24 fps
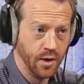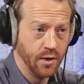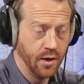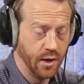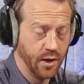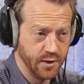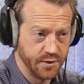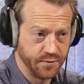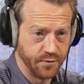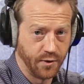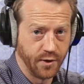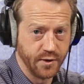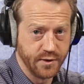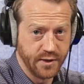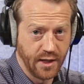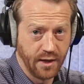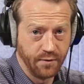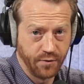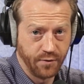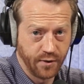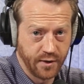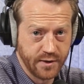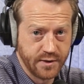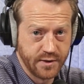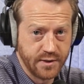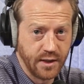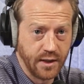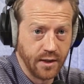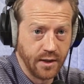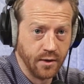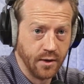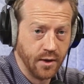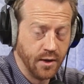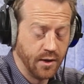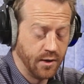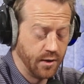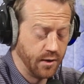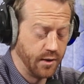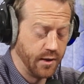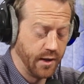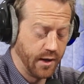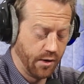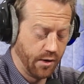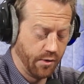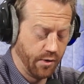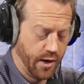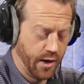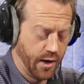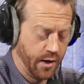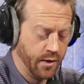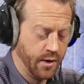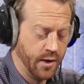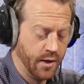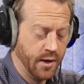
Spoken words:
as far as efficacy therein.